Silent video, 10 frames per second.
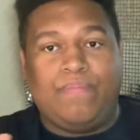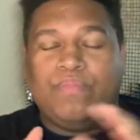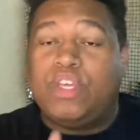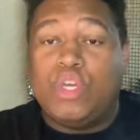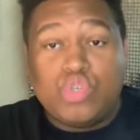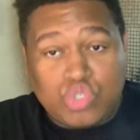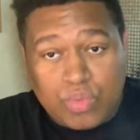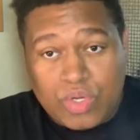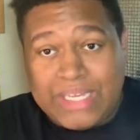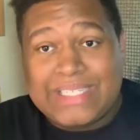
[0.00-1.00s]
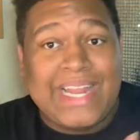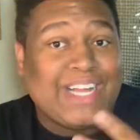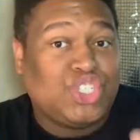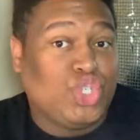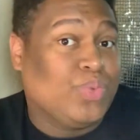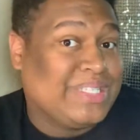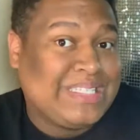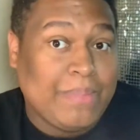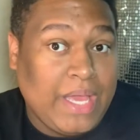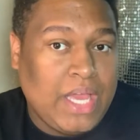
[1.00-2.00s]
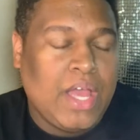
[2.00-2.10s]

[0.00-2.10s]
The usual, it's not you, it's me.